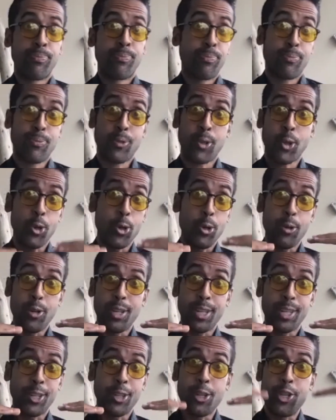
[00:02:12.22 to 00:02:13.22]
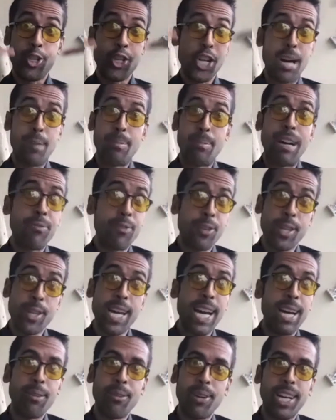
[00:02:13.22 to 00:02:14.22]
go to a good job after
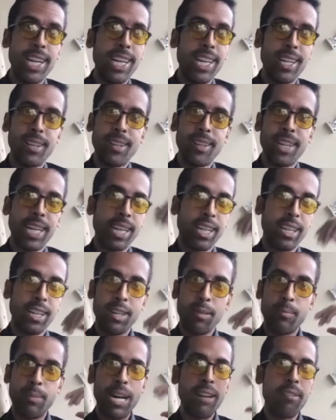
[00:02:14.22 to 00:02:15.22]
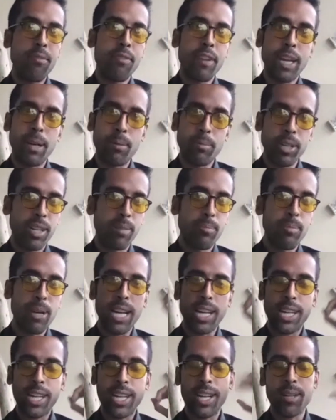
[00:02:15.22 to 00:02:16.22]
that, right? And like in my family and my
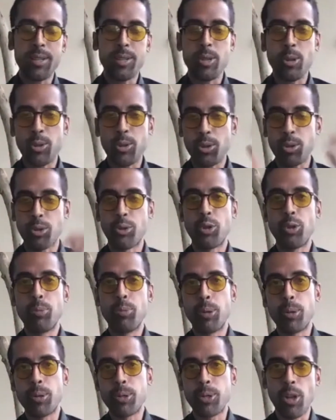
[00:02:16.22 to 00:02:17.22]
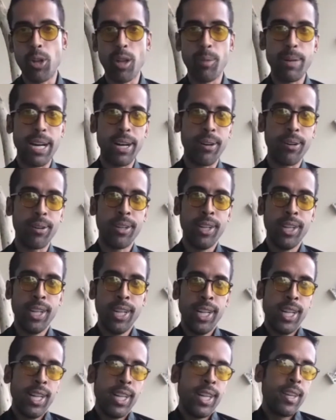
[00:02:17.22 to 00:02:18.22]
kind of social group, it was all about
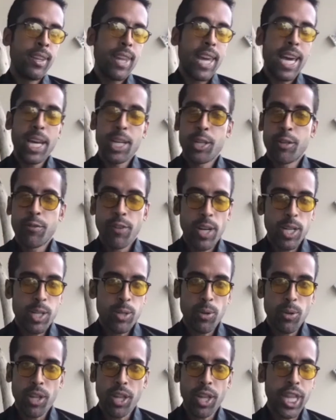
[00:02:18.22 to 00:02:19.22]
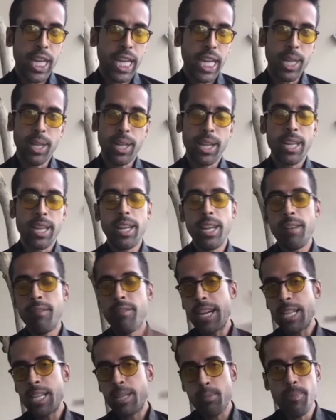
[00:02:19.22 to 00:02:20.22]
hedge funds were the thing,
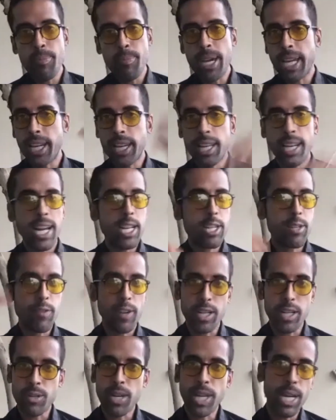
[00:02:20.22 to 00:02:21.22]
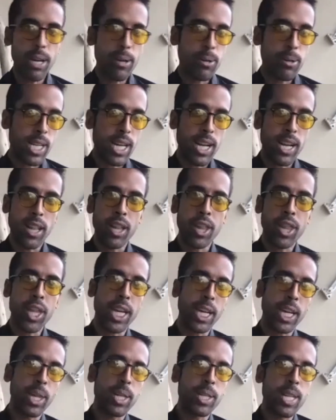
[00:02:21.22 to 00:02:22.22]
investment banking and hedge funds, right? That was kind of the thing
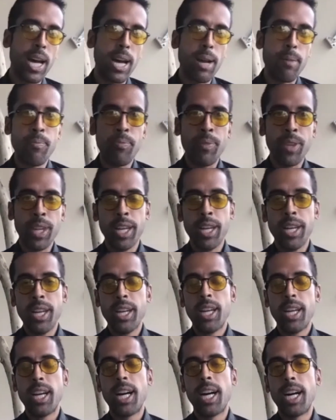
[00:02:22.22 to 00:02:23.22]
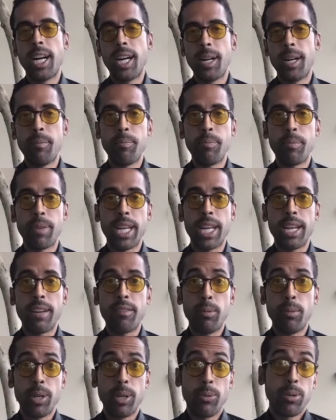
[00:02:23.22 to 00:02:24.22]
at the time. And
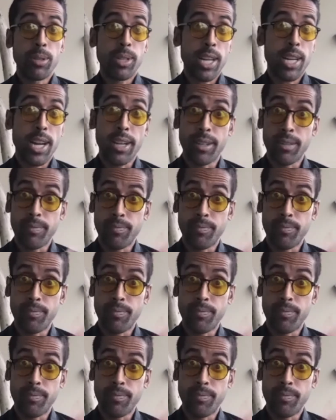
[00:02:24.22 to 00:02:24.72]
everybody was kind of